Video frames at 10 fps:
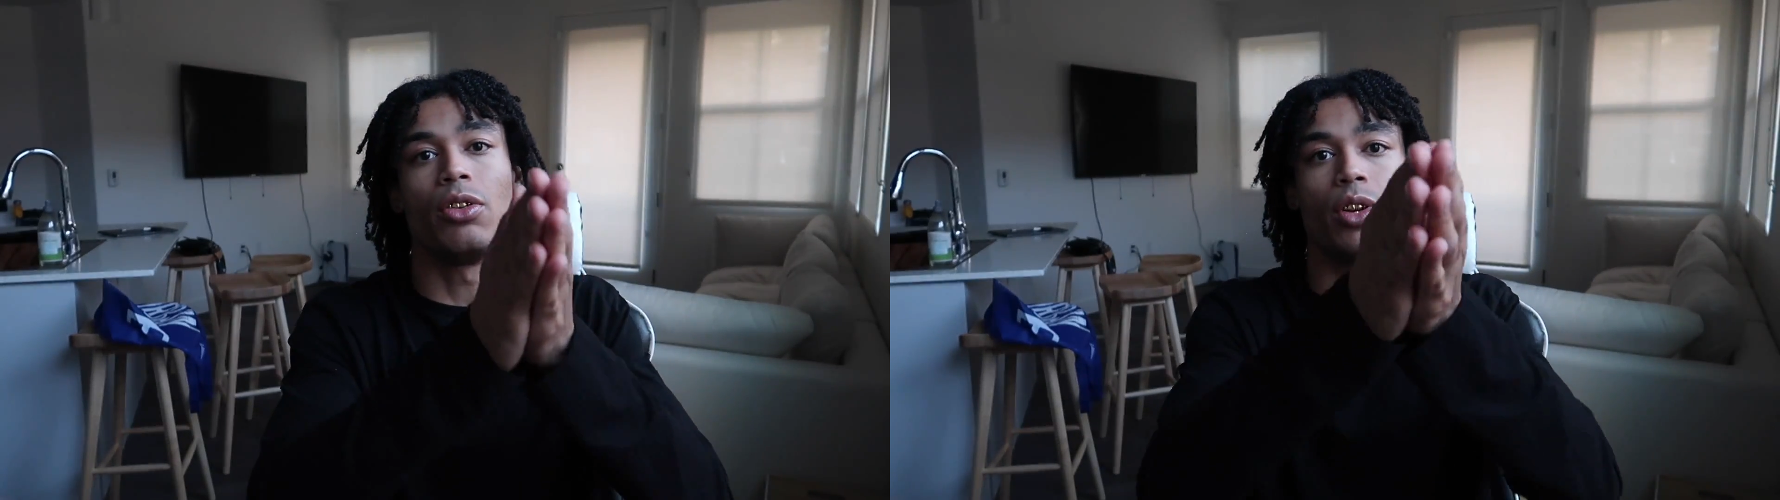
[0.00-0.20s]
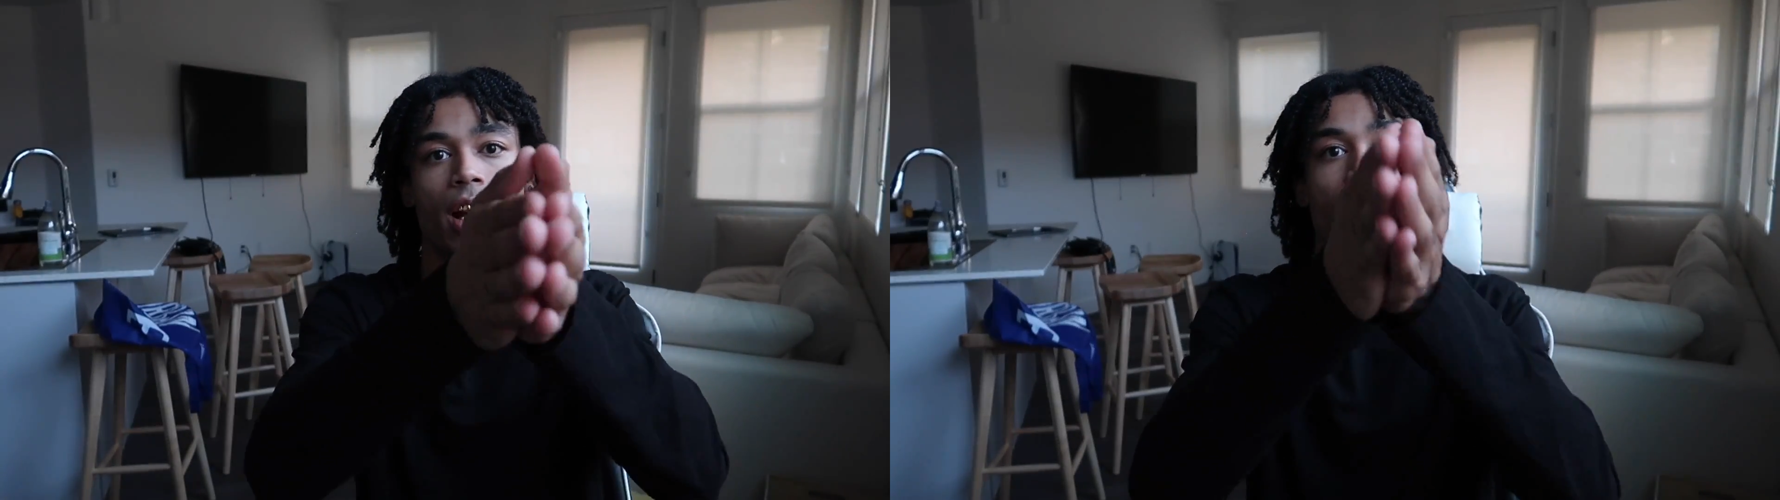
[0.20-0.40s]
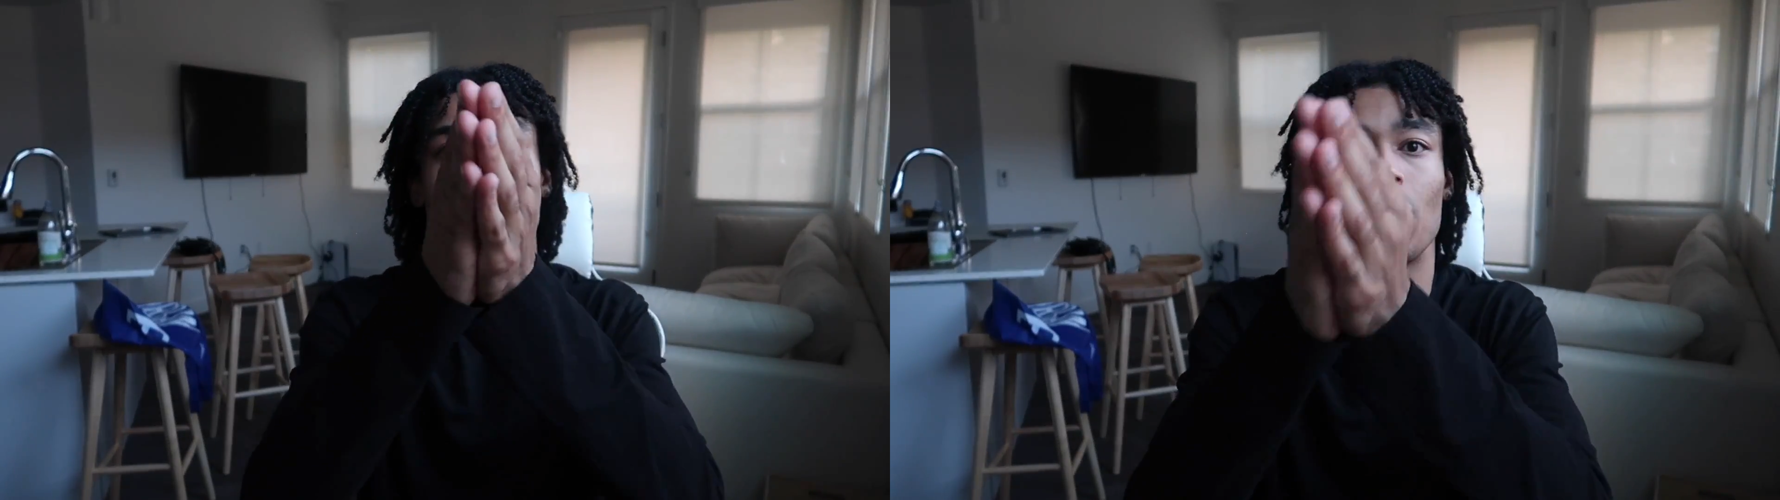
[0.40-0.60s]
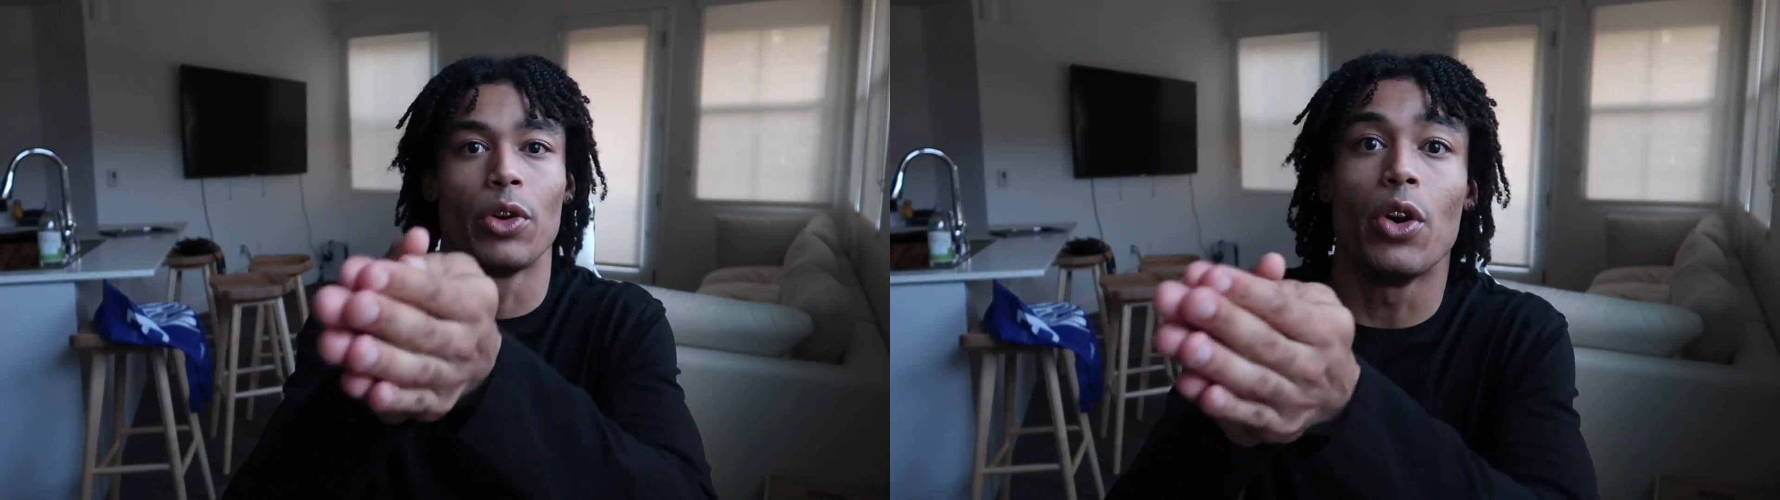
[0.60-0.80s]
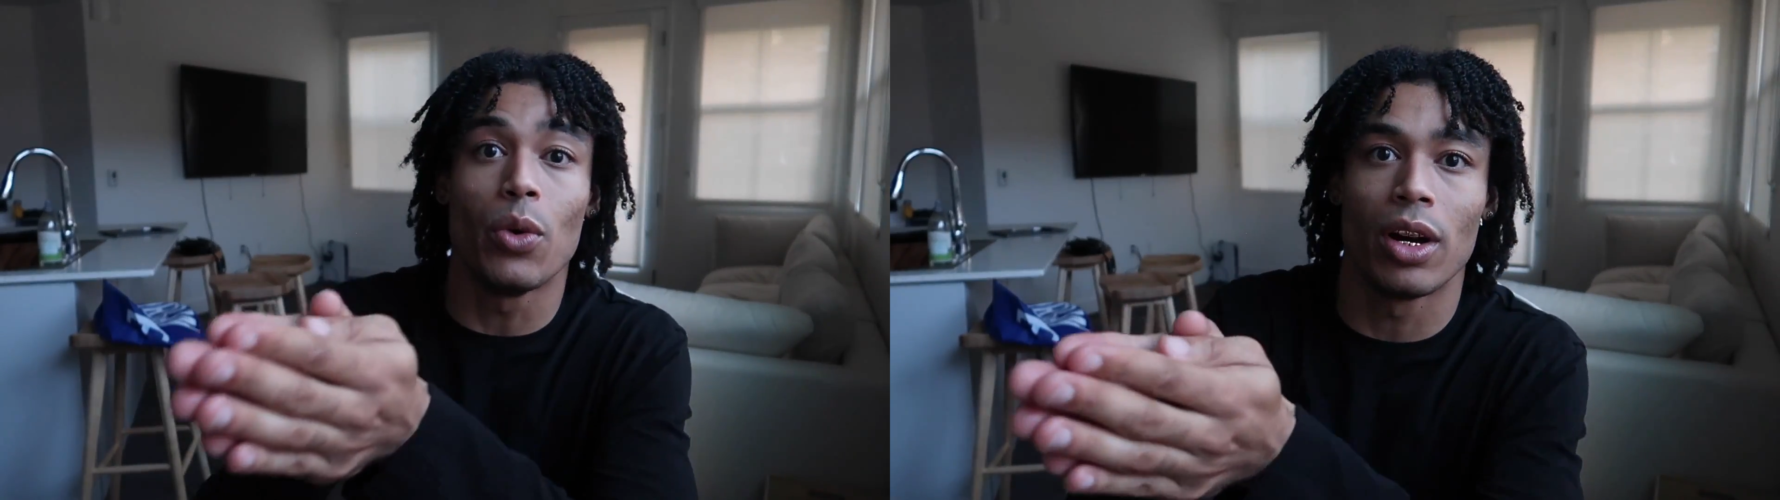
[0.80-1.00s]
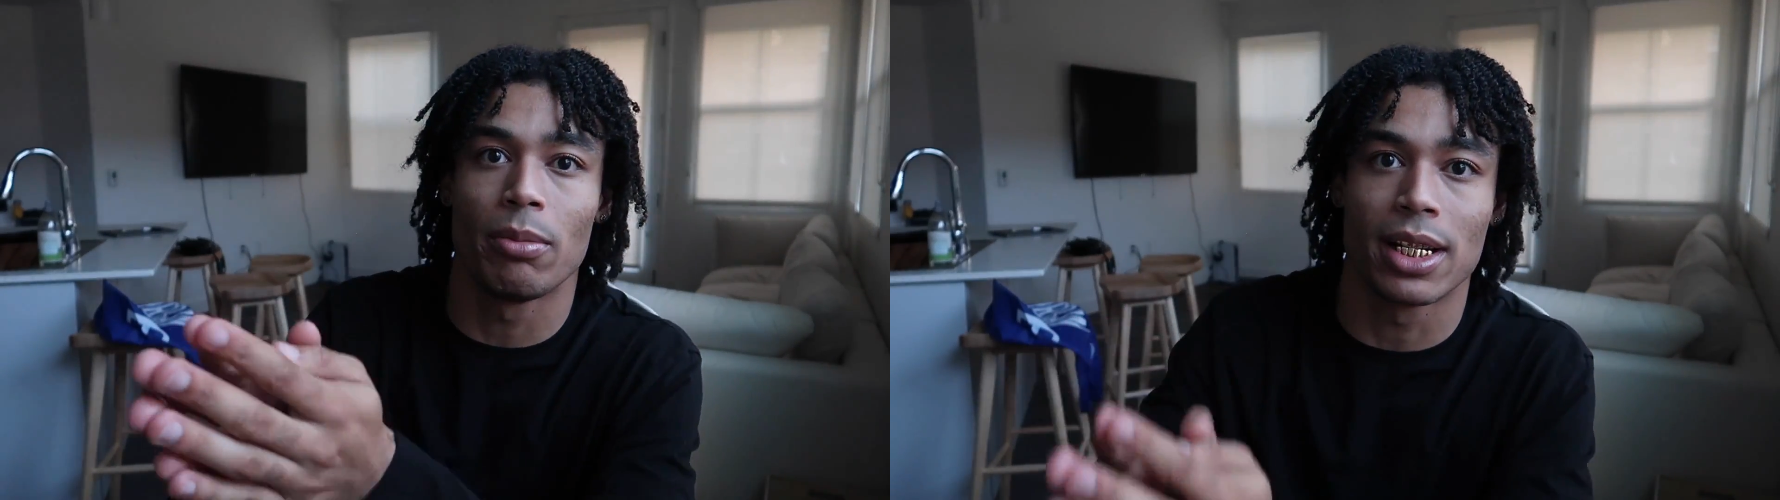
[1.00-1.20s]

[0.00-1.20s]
you guys are a real one,